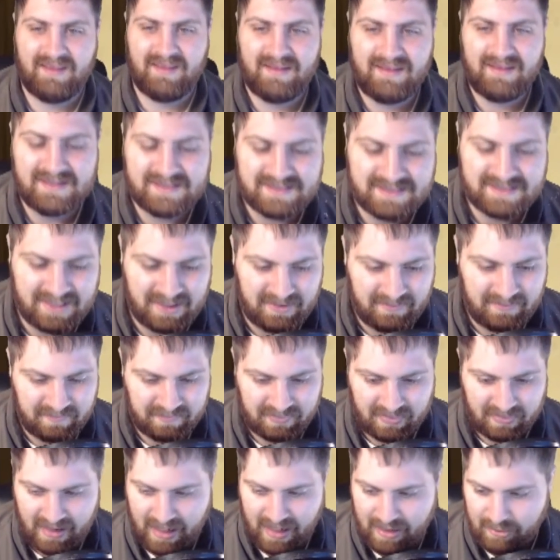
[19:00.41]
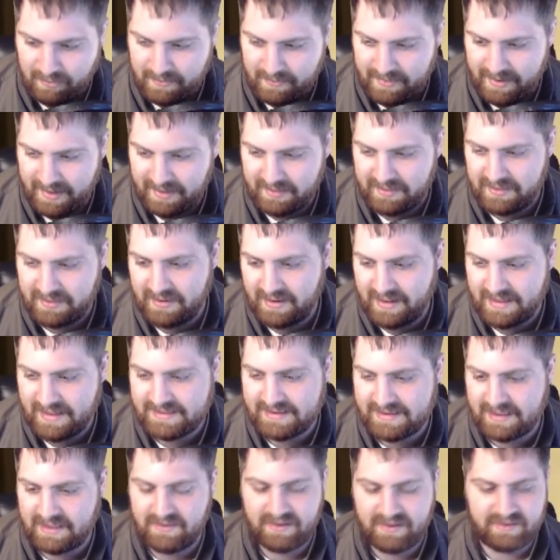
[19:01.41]
So I'll be back with you guys.
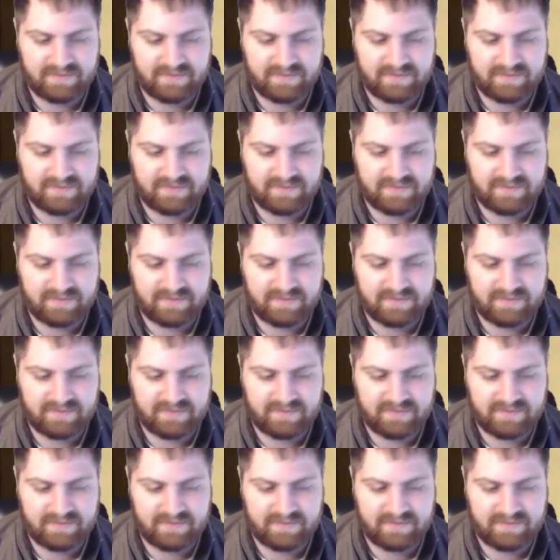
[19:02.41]
Thank you guys for